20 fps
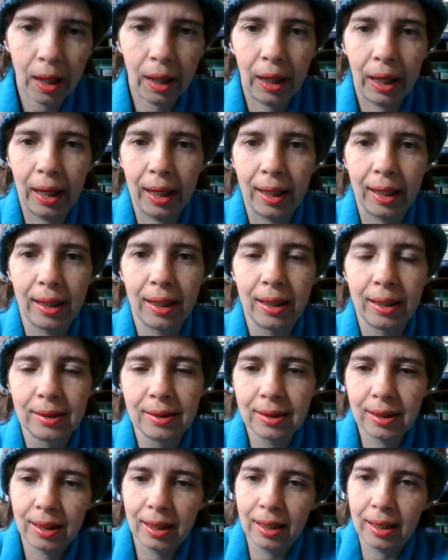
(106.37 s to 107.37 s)

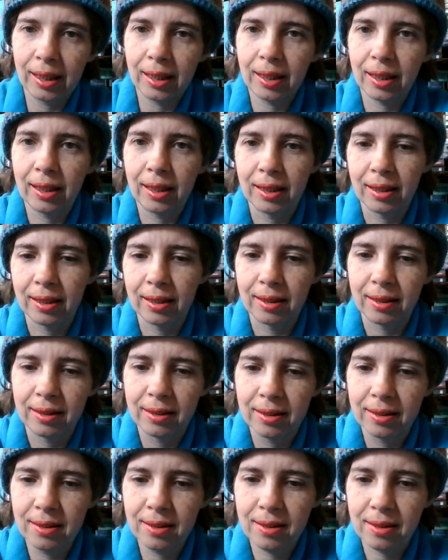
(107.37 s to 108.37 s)
and it
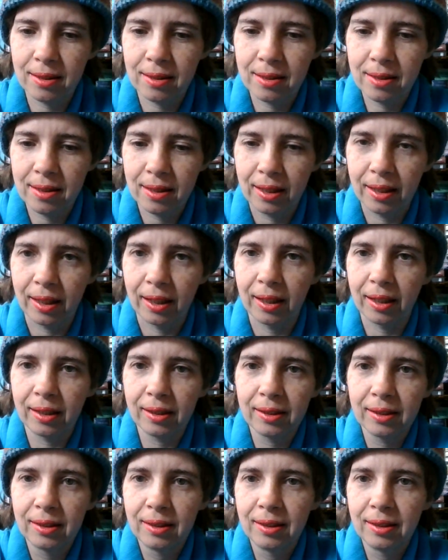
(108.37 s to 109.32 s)
is, let's see,